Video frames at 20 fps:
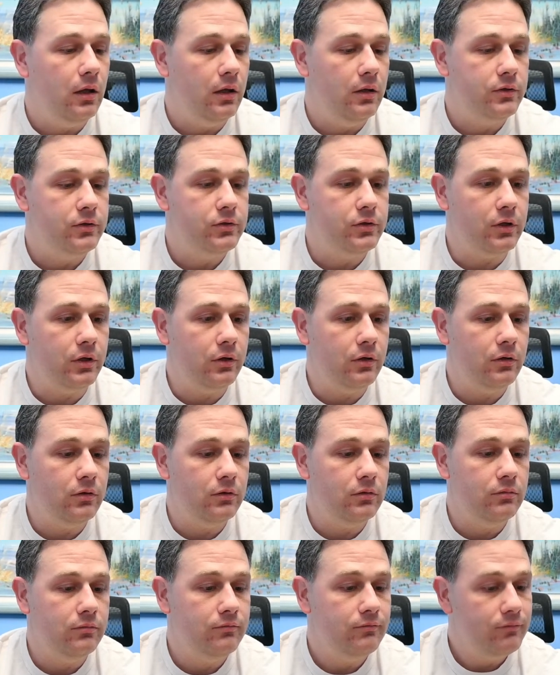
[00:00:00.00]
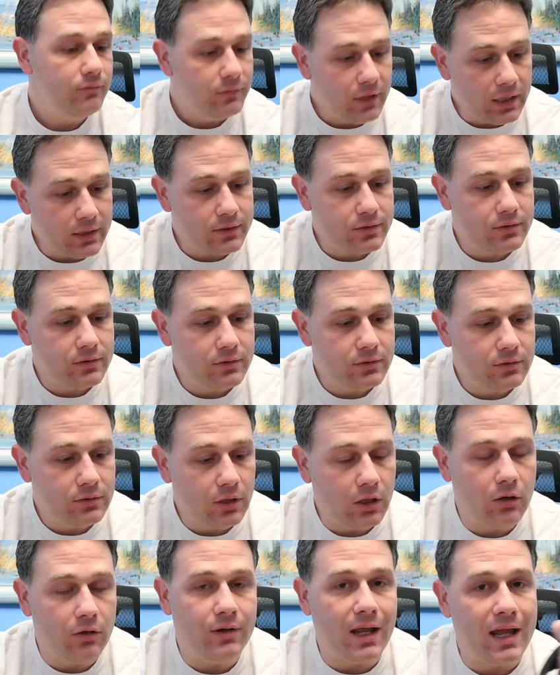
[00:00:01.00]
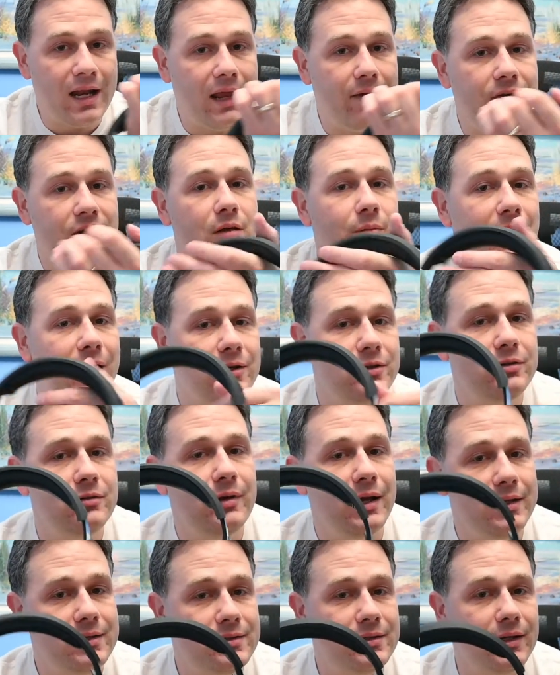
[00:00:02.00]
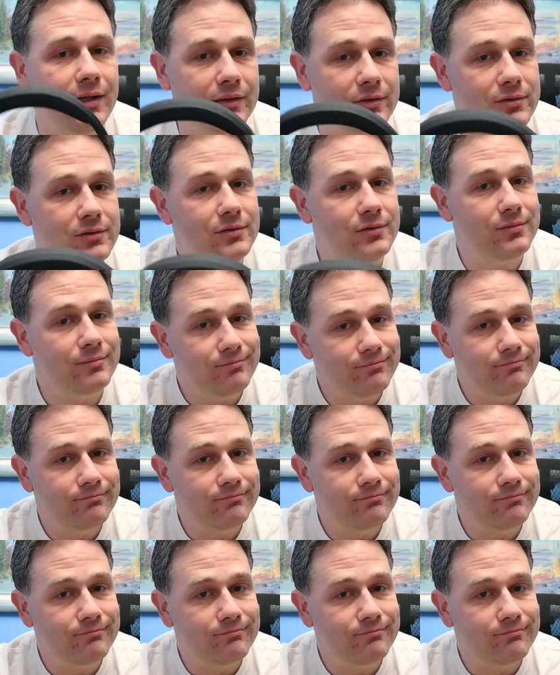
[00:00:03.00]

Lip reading: So that's, not having to buy two headsets.